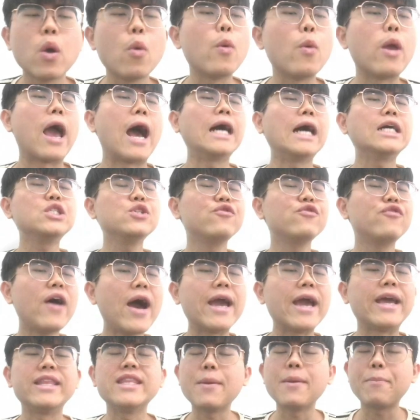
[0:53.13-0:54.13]
We are asked to
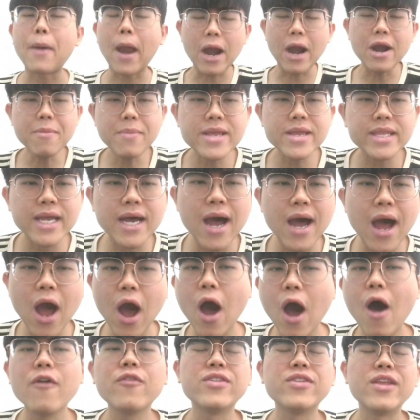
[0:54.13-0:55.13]
find the parameter
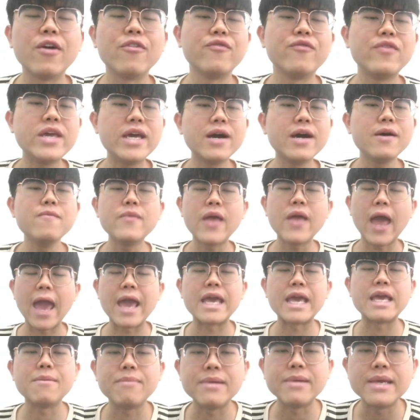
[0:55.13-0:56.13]
of the figure
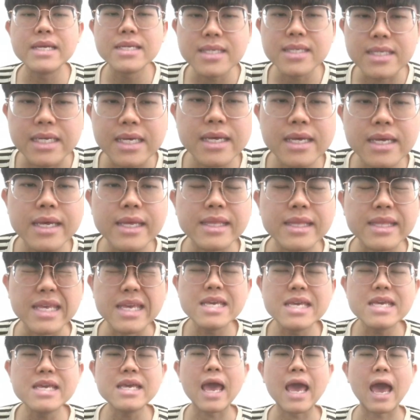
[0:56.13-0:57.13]

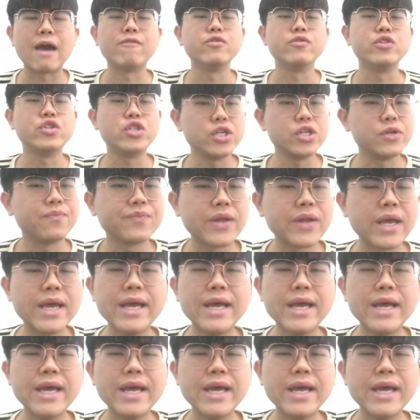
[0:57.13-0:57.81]
ABCDEFG.